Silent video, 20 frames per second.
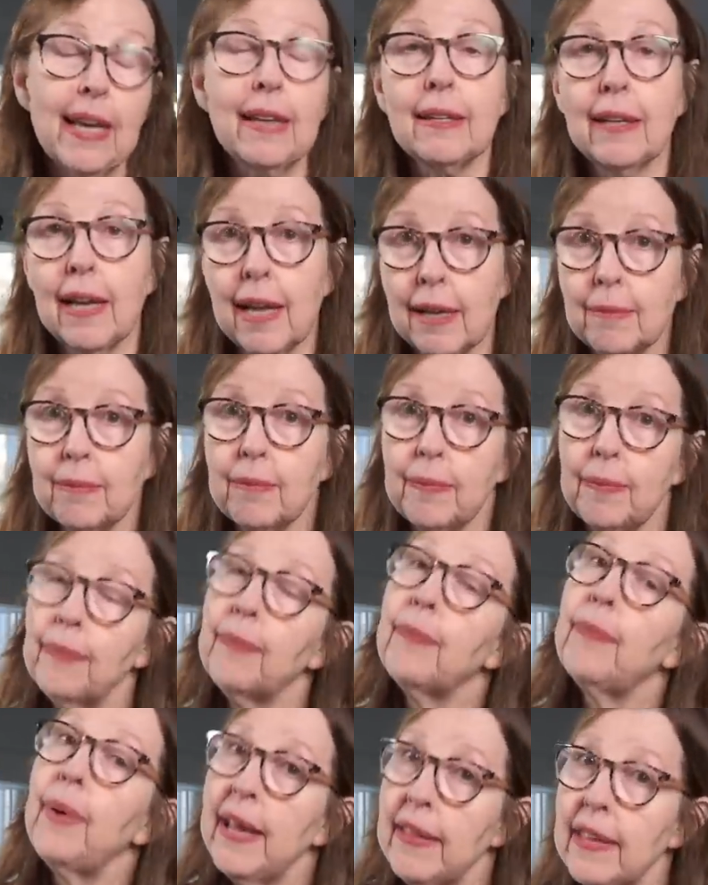And, and
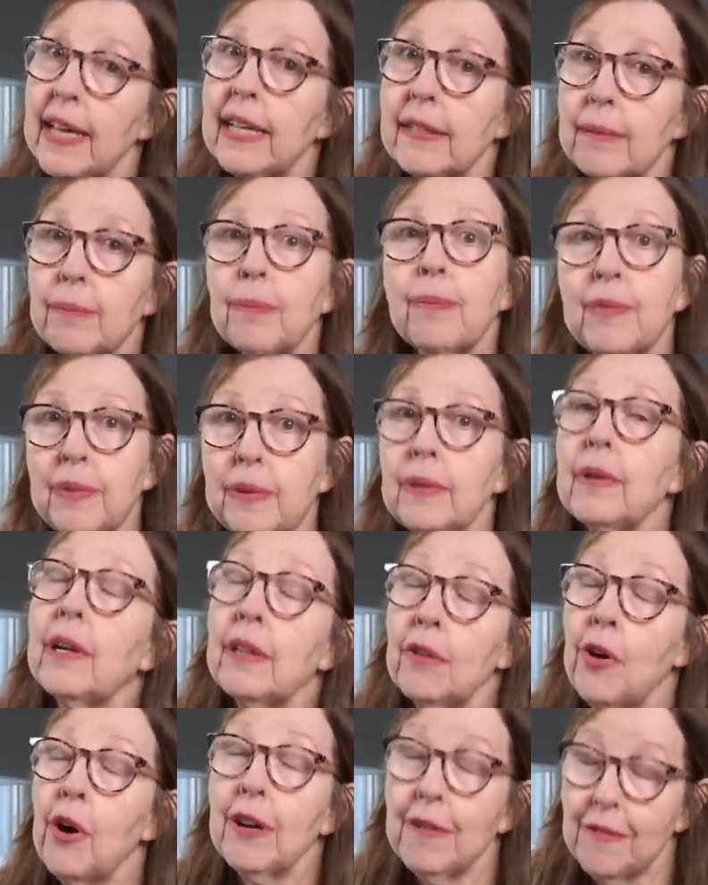by then a
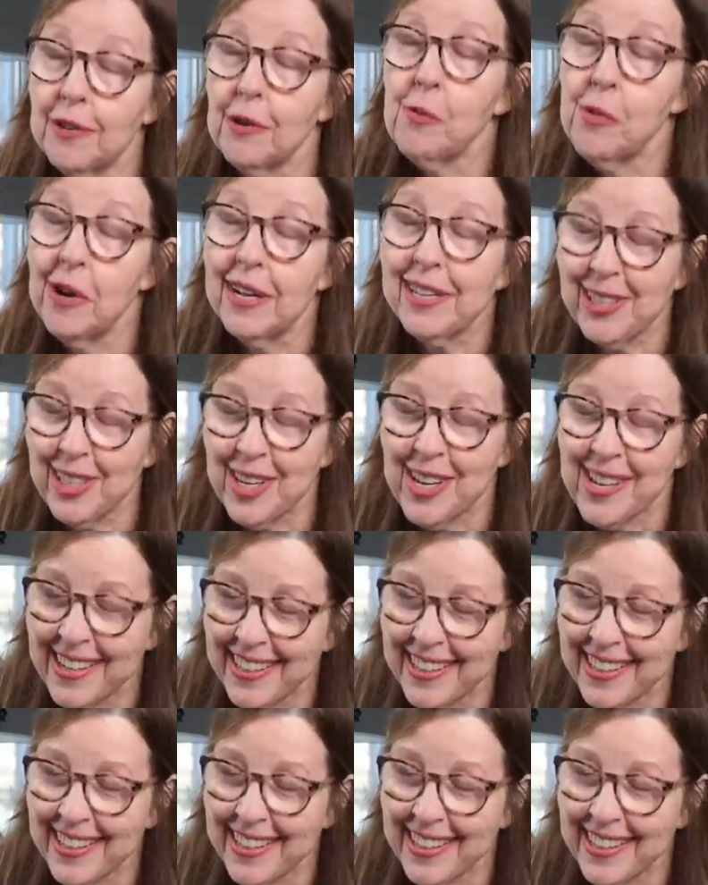lot of it was